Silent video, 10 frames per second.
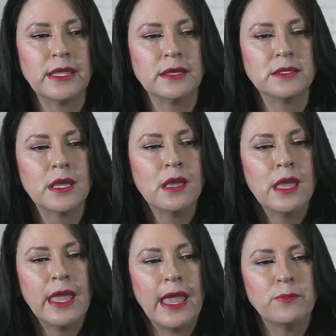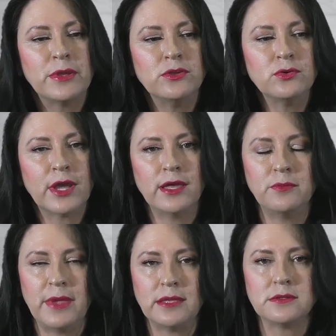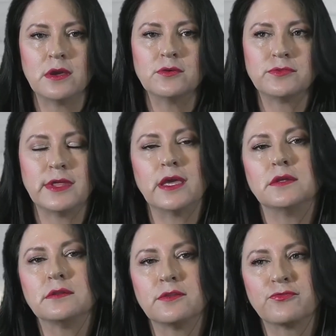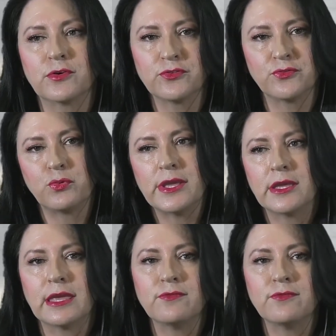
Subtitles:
But you kind of made note that the first week,